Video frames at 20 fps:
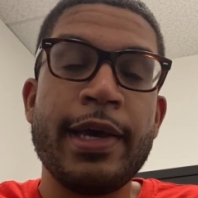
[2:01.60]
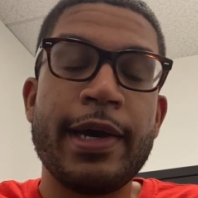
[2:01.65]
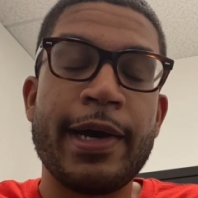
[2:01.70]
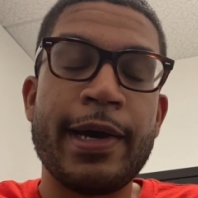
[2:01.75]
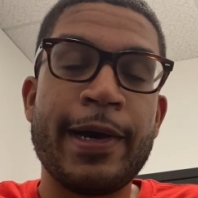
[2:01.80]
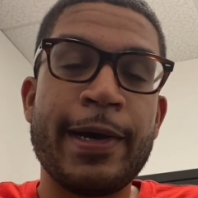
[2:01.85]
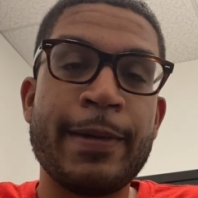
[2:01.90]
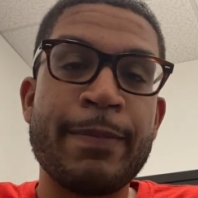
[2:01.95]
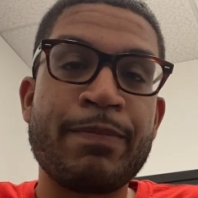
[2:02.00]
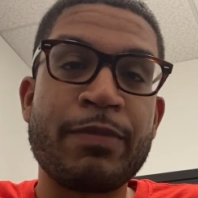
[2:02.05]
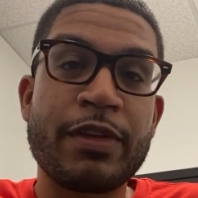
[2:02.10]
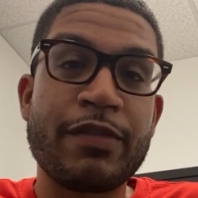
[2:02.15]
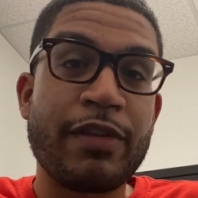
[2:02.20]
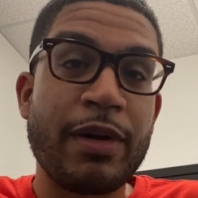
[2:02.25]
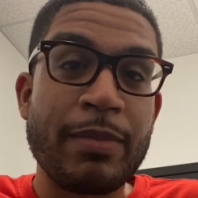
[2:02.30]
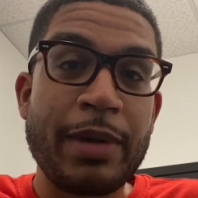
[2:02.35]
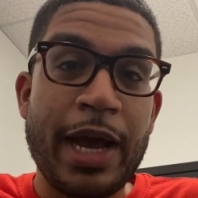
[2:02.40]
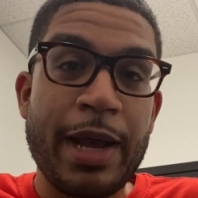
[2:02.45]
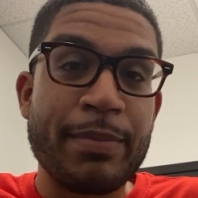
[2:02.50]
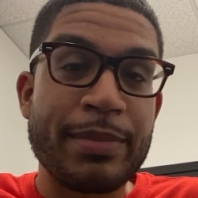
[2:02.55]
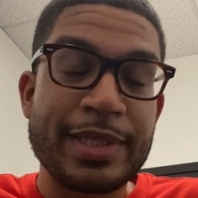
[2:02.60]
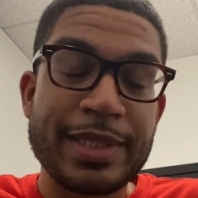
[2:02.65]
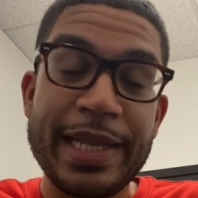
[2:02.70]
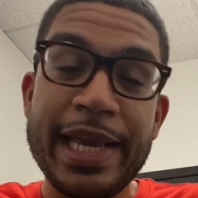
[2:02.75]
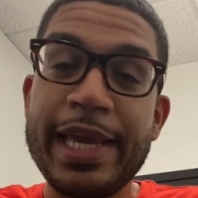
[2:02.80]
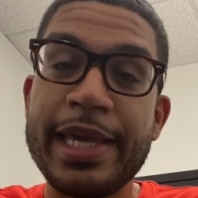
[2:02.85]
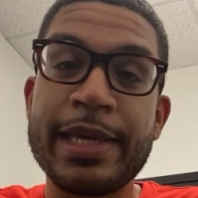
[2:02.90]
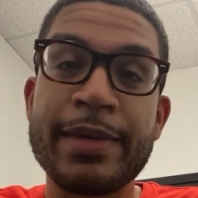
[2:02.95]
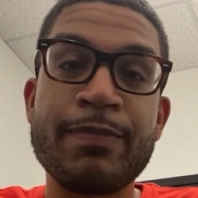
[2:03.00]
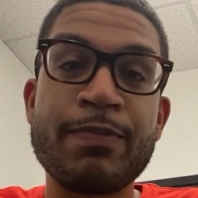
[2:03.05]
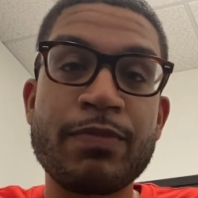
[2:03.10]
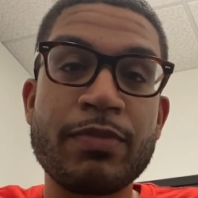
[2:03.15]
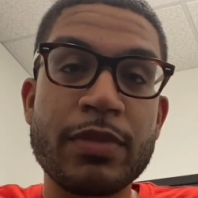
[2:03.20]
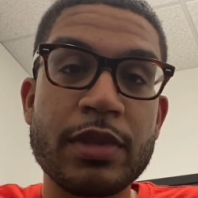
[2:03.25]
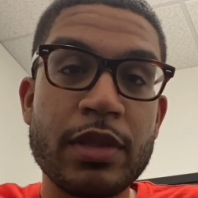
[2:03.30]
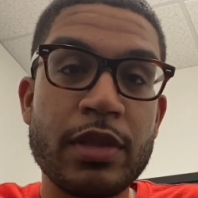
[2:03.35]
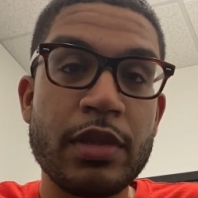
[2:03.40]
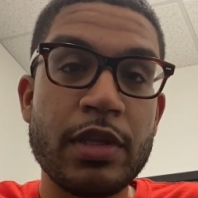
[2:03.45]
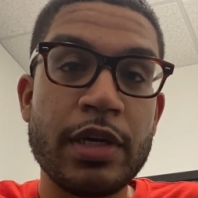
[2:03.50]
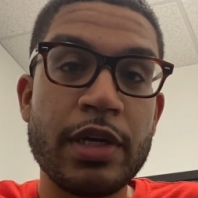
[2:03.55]
if I'm not mistaken,
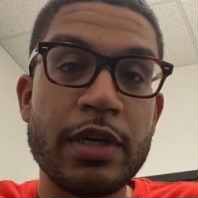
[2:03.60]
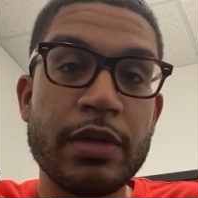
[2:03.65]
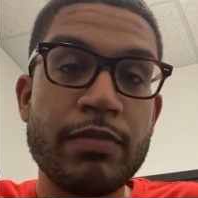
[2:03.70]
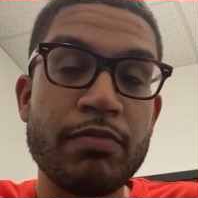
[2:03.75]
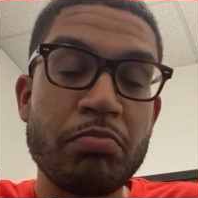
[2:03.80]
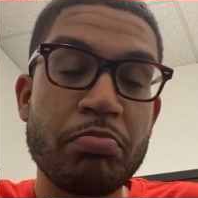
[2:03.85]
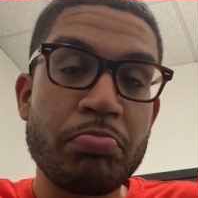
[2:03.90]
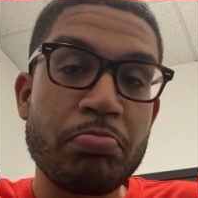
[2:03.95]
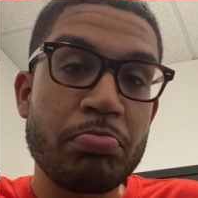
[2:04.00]
the